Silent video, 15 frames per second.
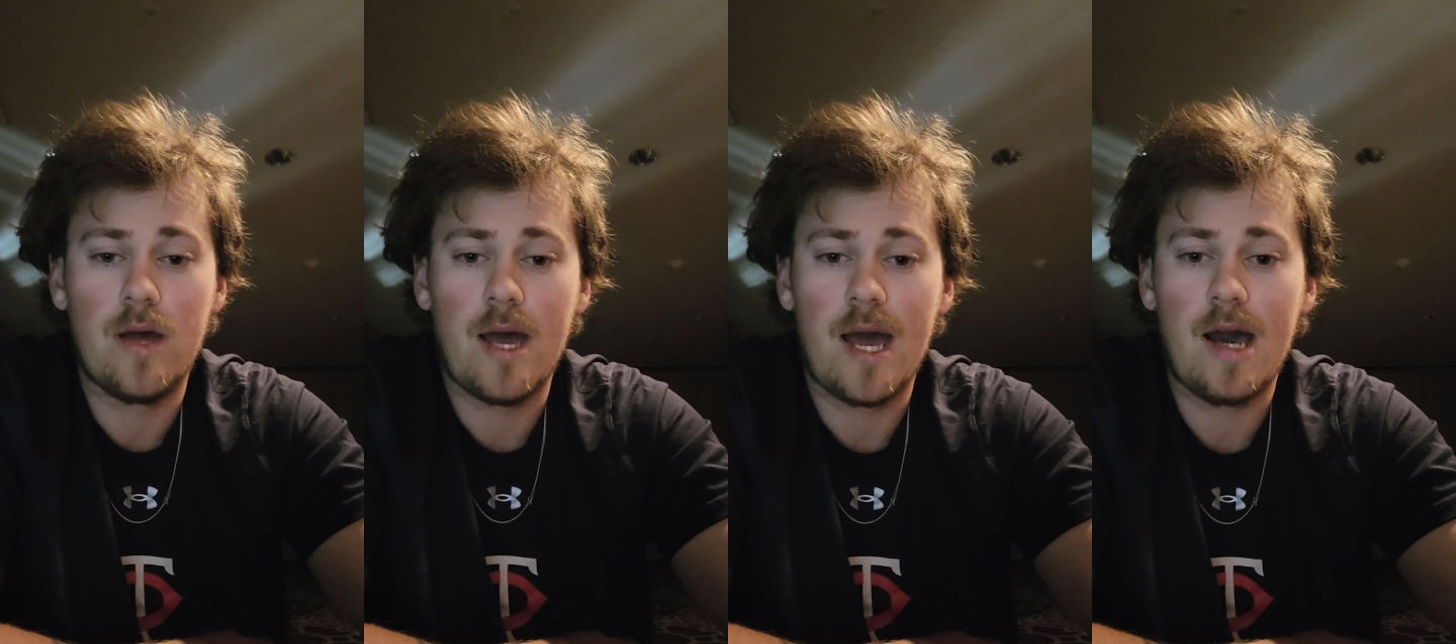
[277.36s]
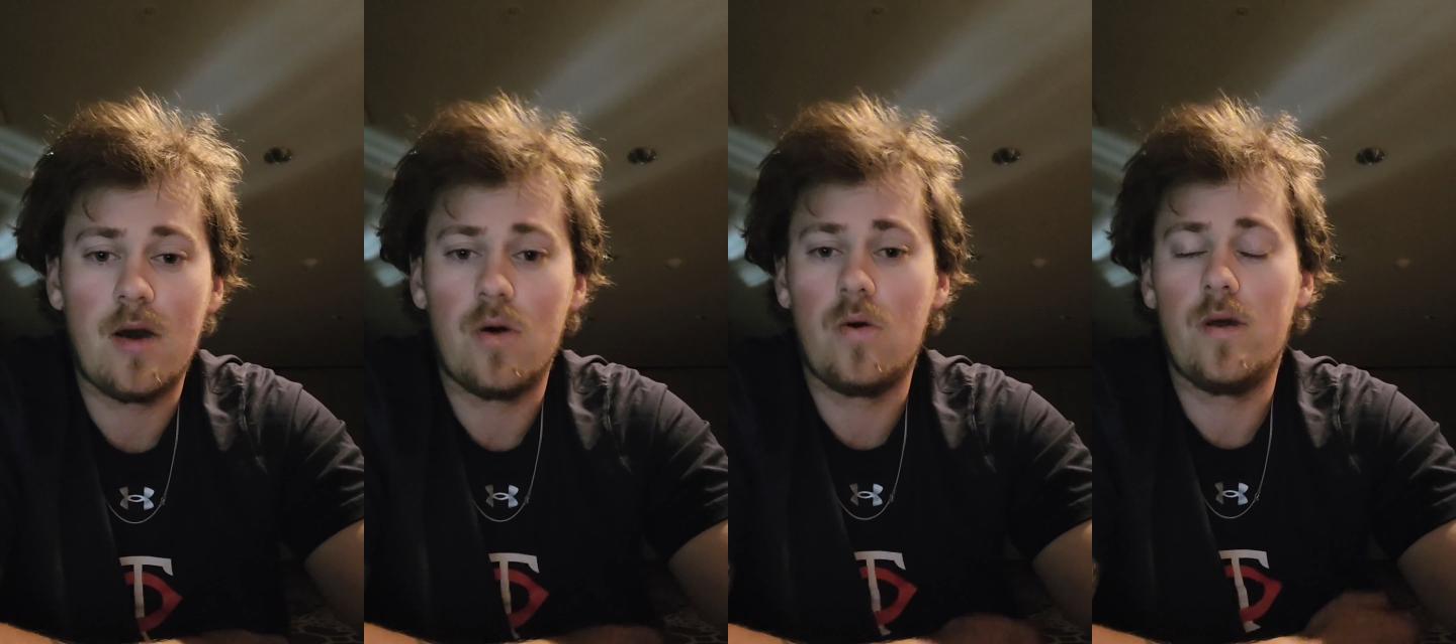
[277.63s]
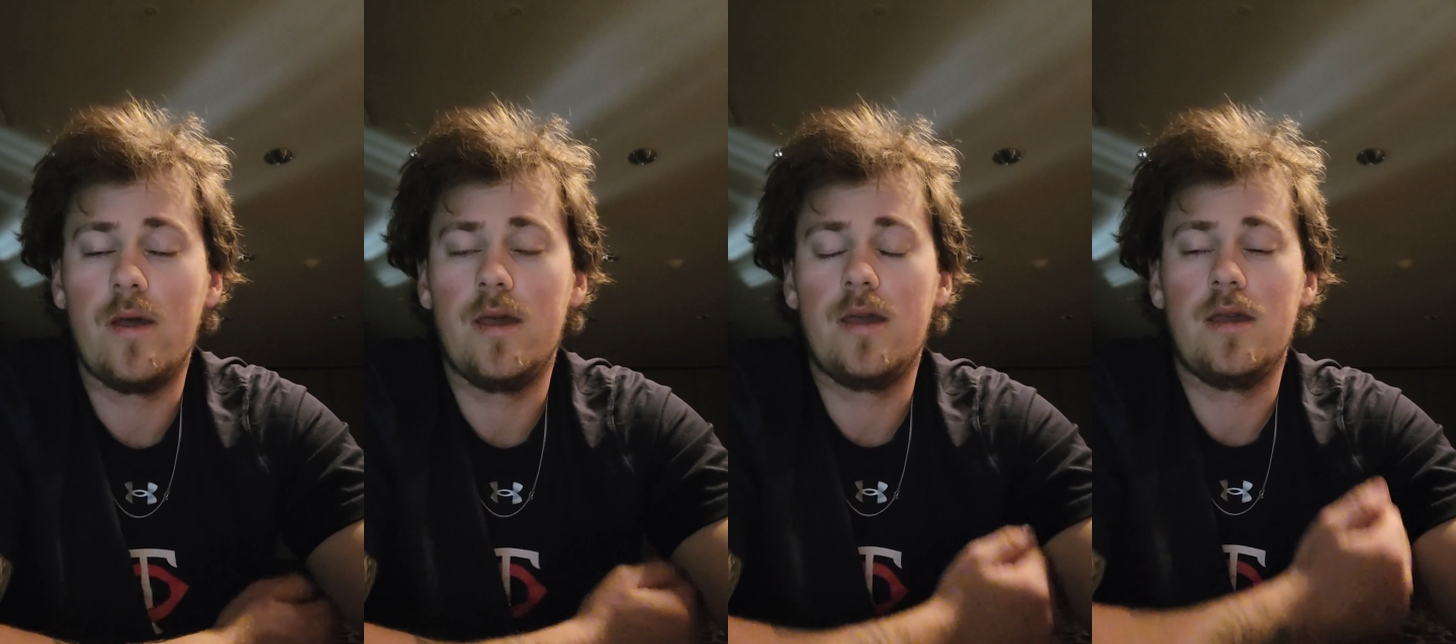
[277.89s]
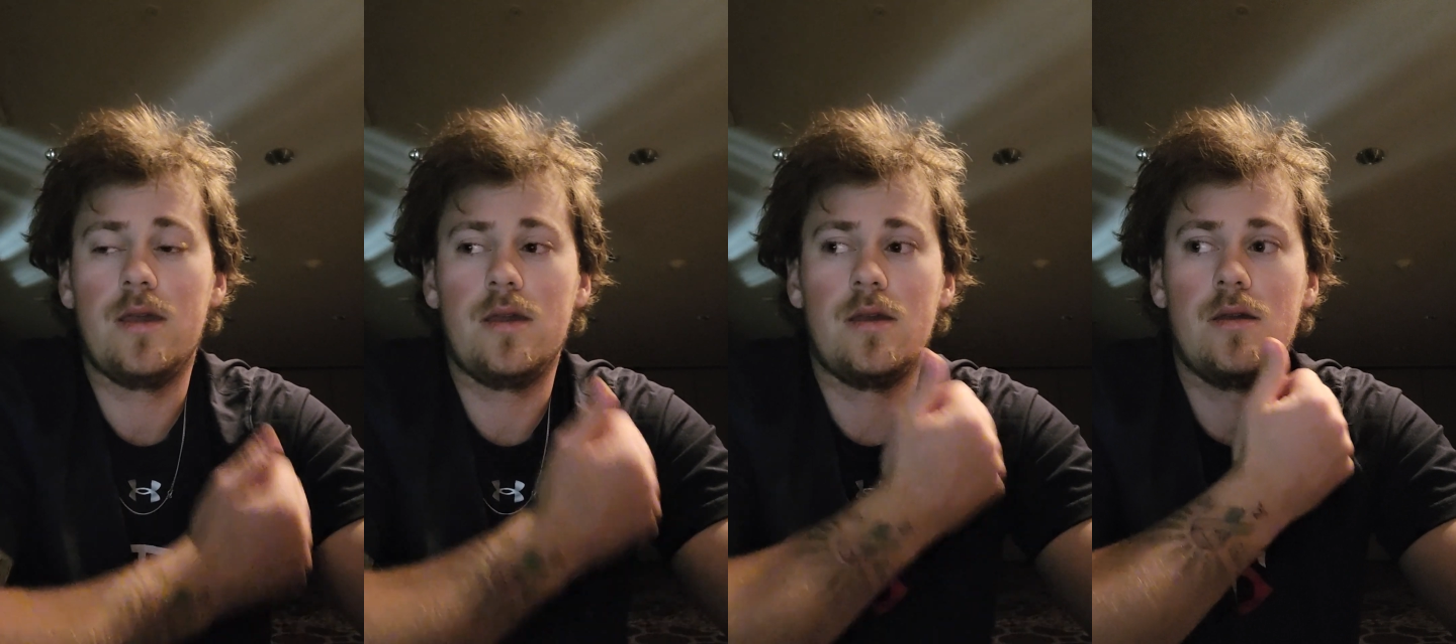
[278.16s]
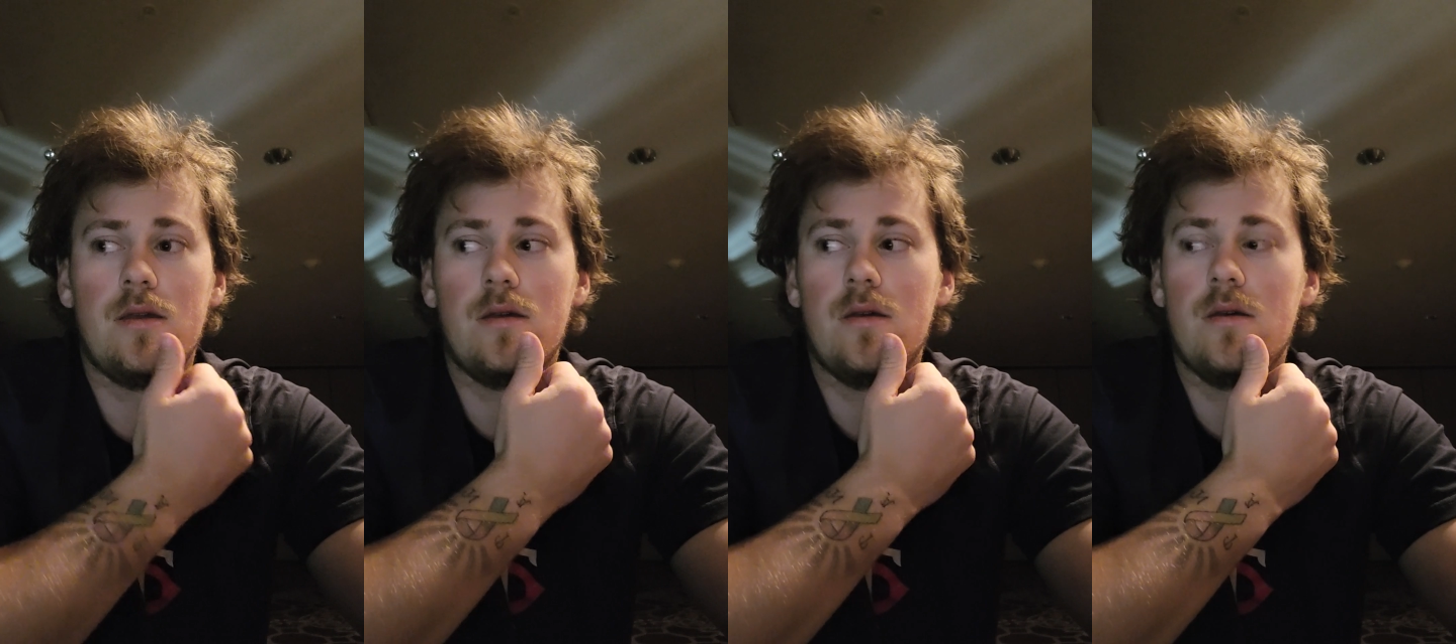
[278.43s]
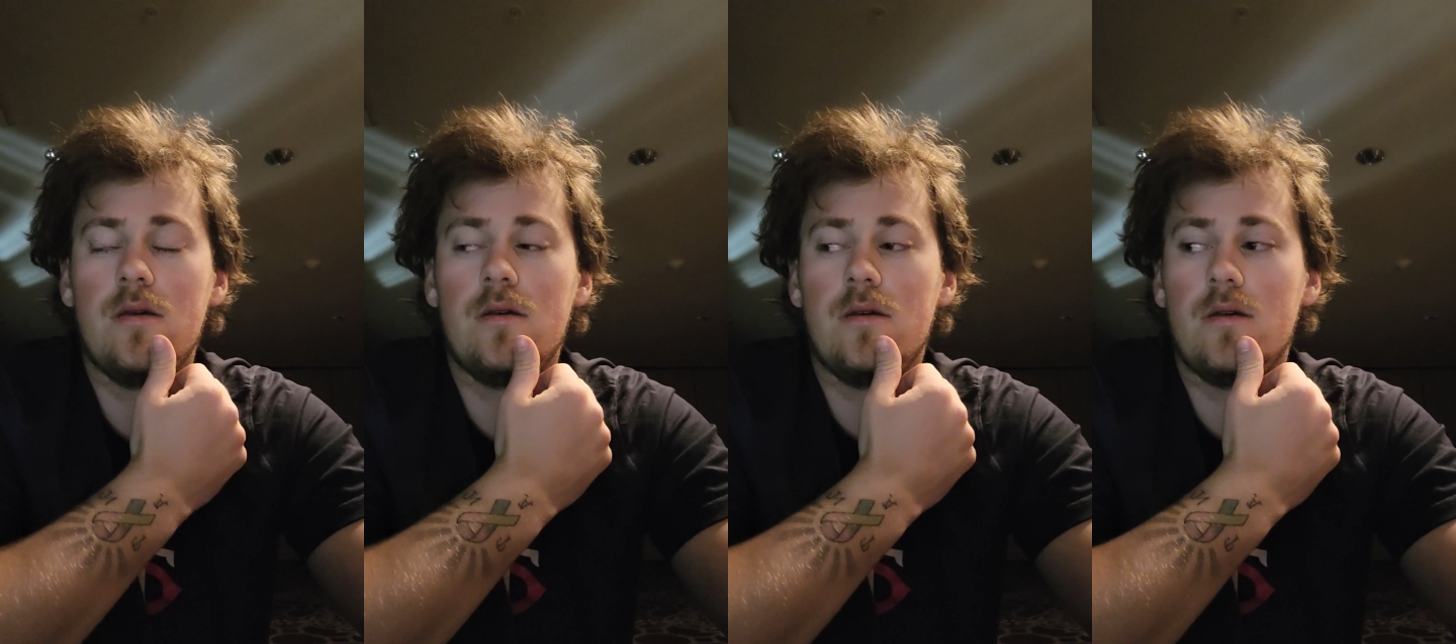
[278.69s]
how a
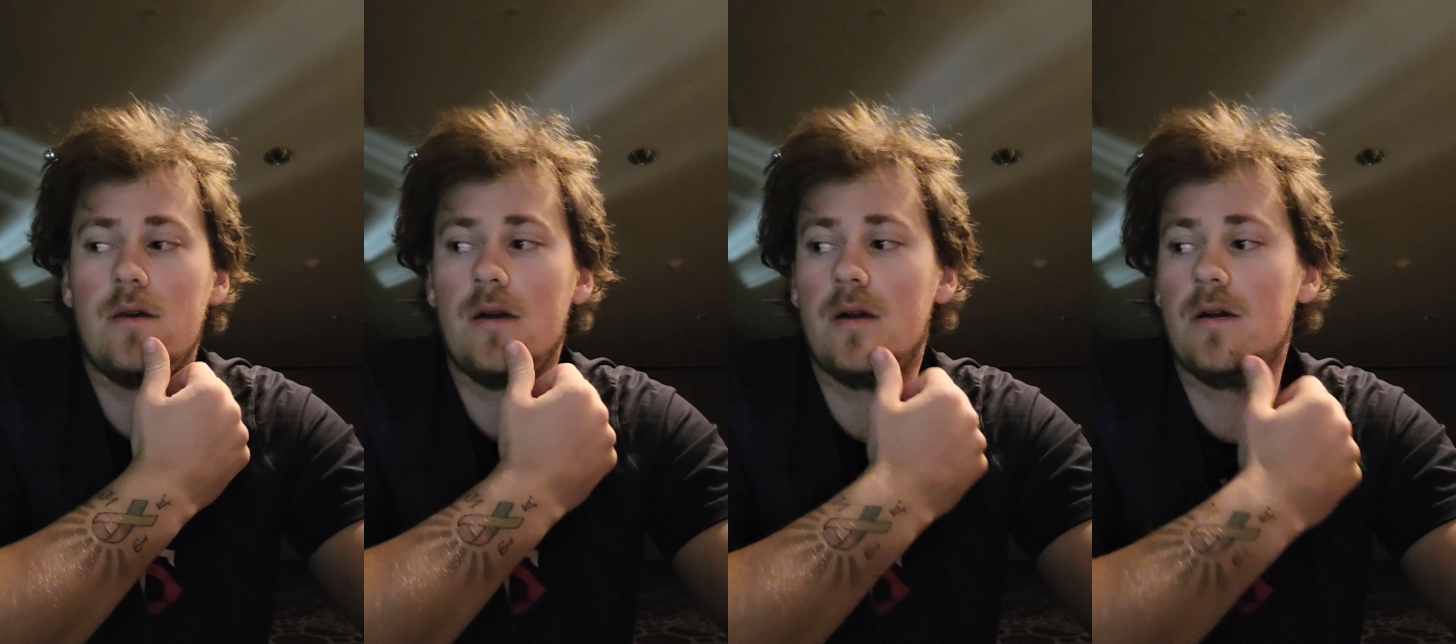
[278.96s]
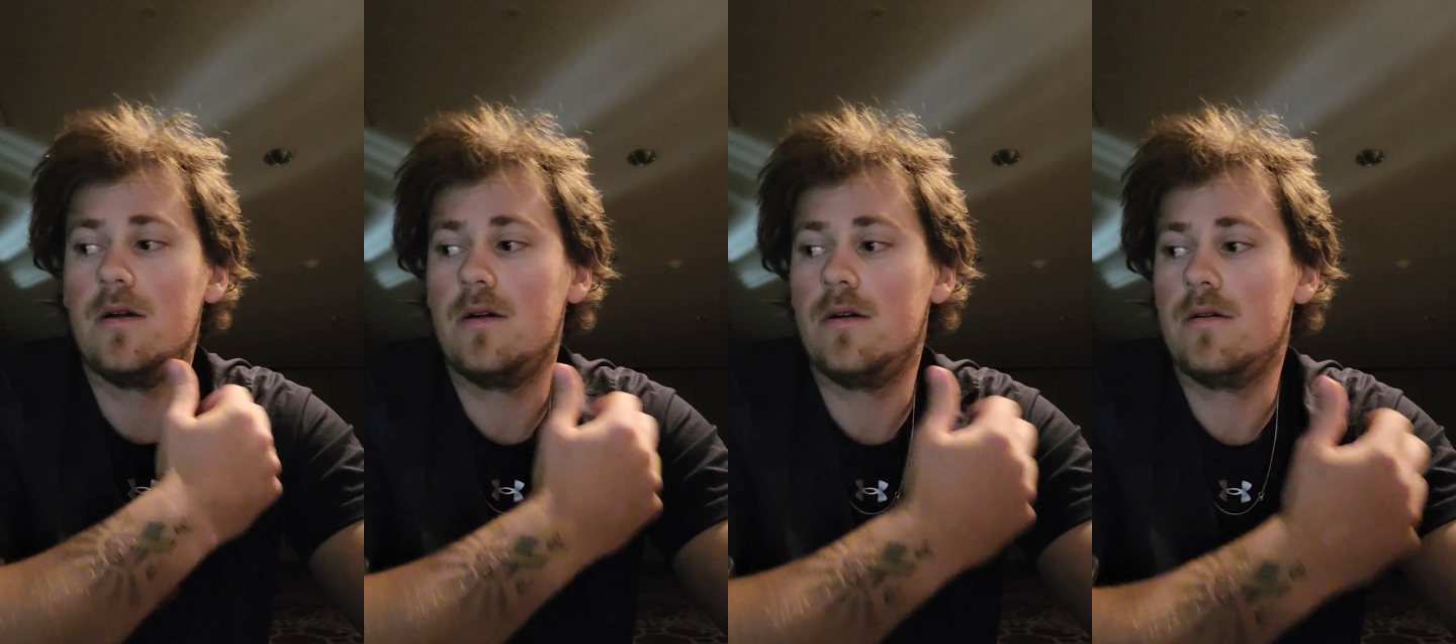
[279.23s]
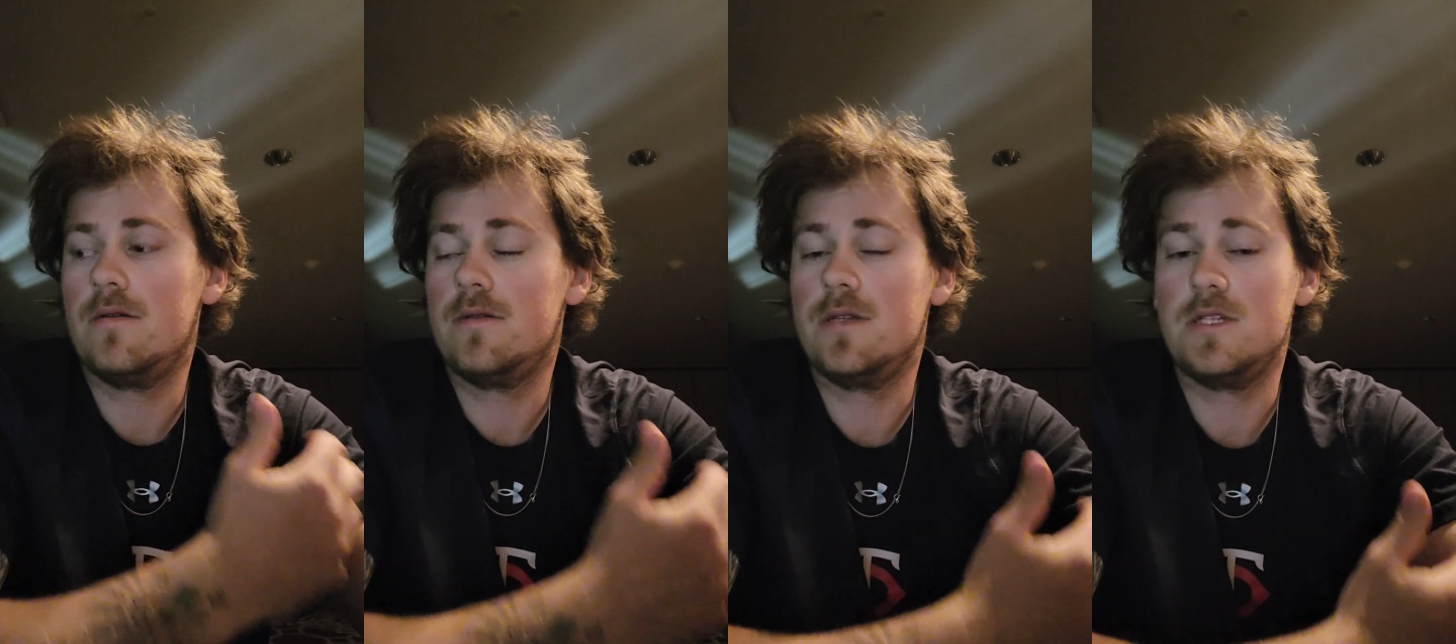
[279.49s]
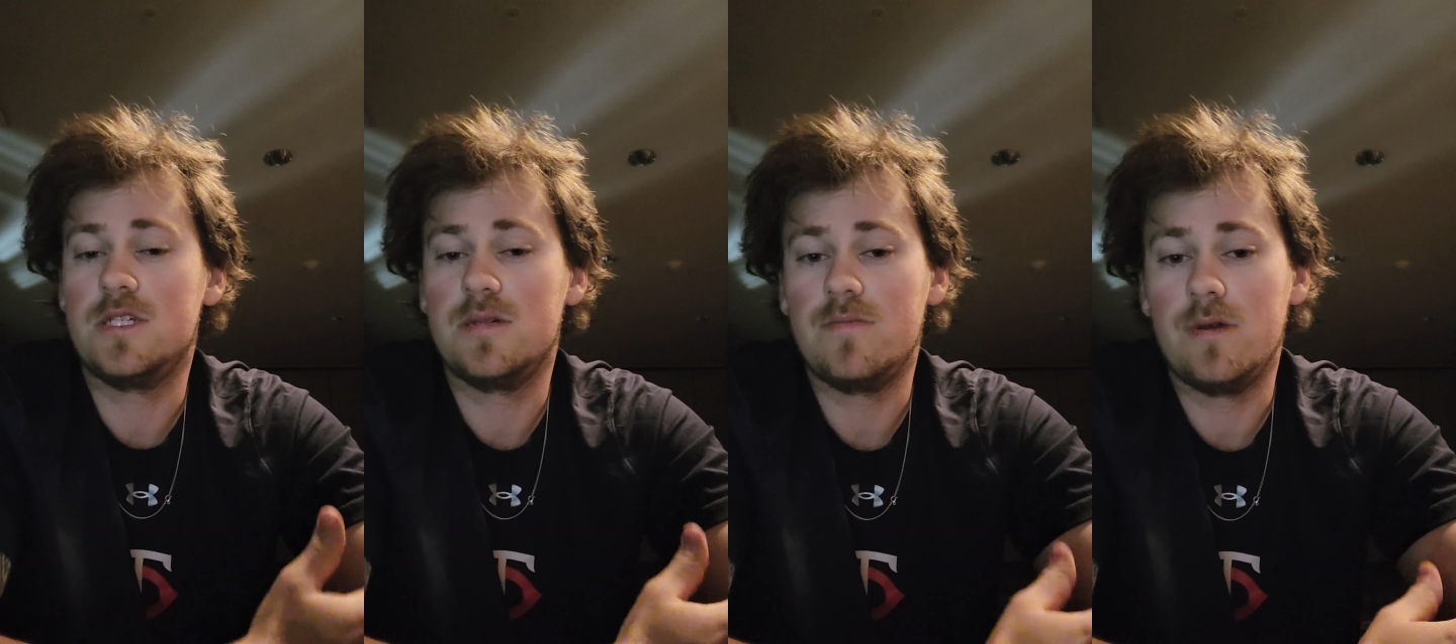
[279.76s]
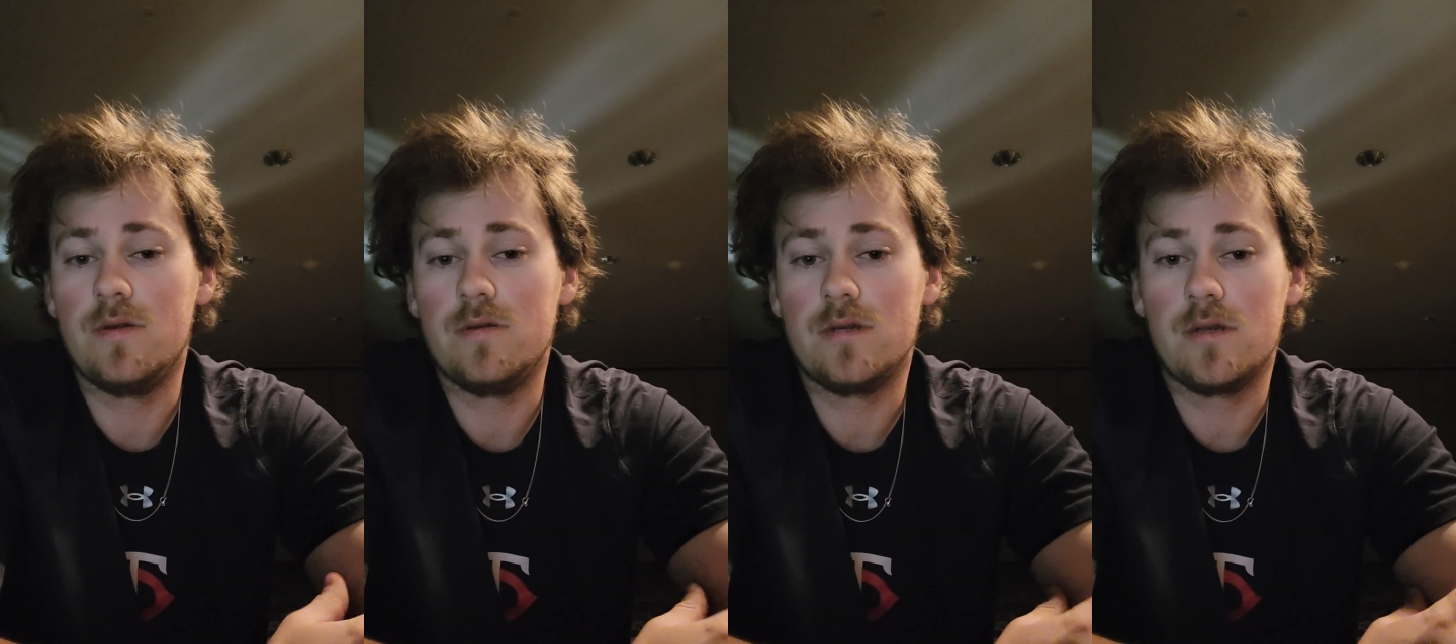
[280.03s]
dispute's